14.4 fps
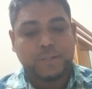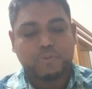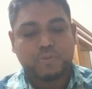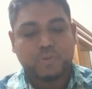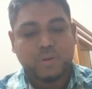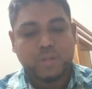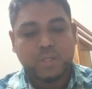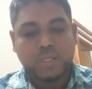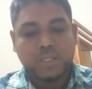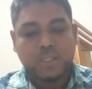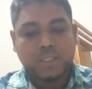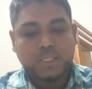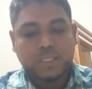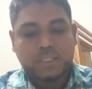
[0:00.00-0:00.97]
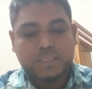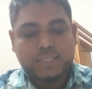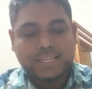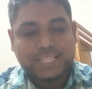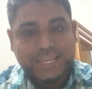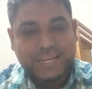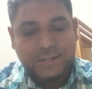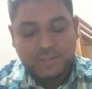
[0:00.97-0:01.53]
So the
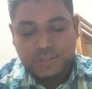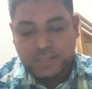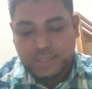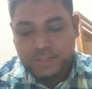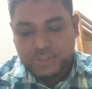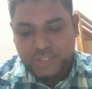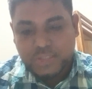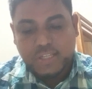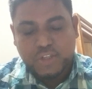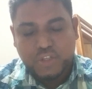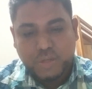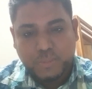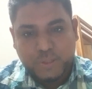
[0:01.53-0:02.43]
clear distinction